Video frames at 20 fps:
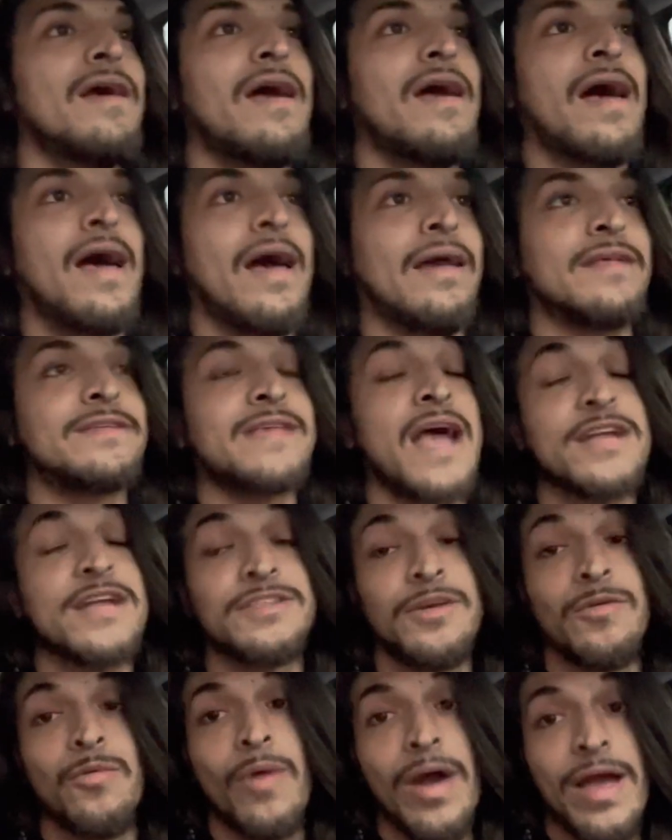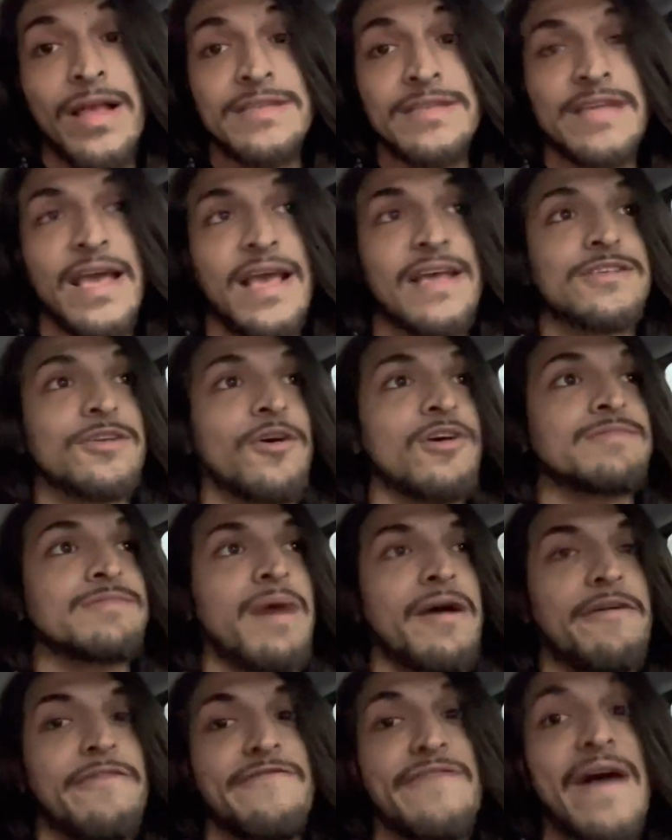and it's actually Wednesday, so it's
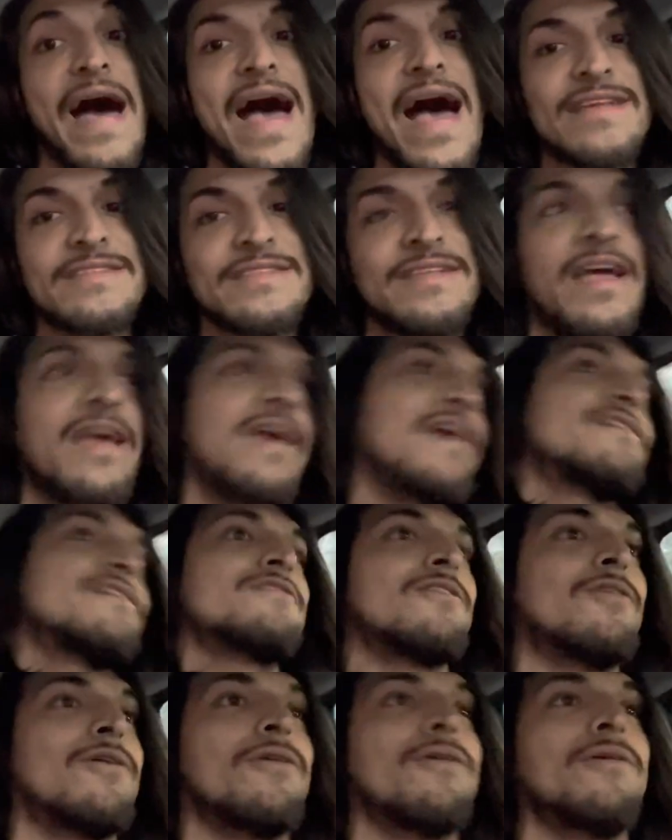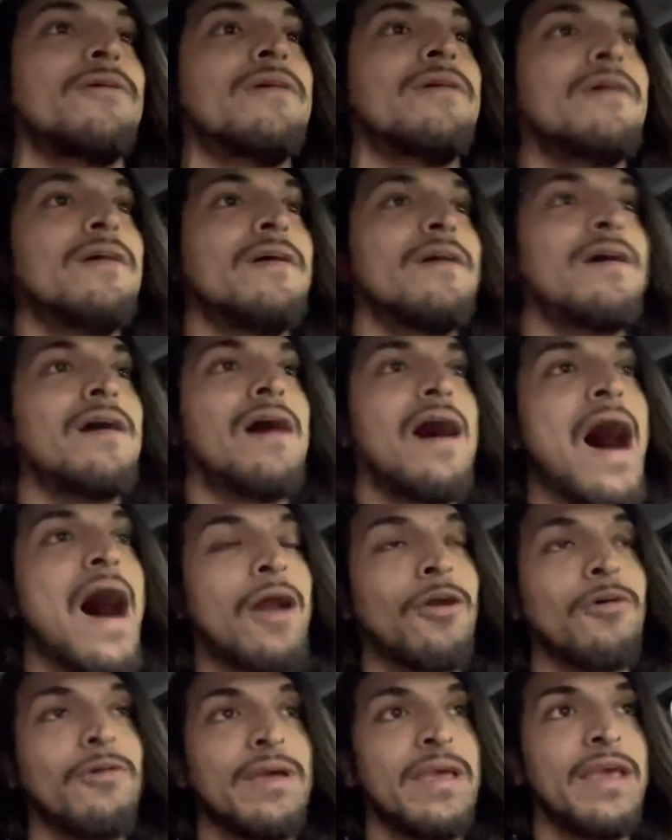my fast day. So I
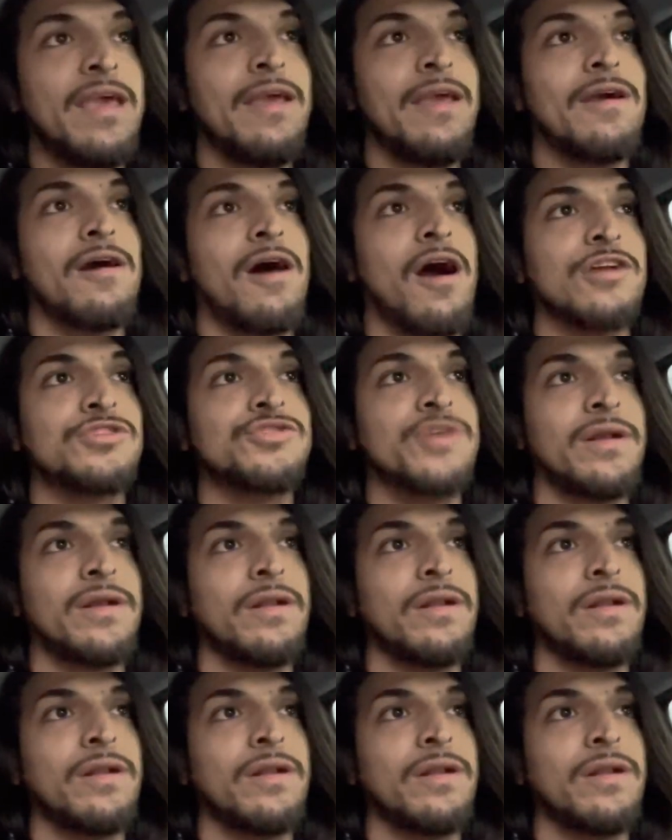don't eat or drink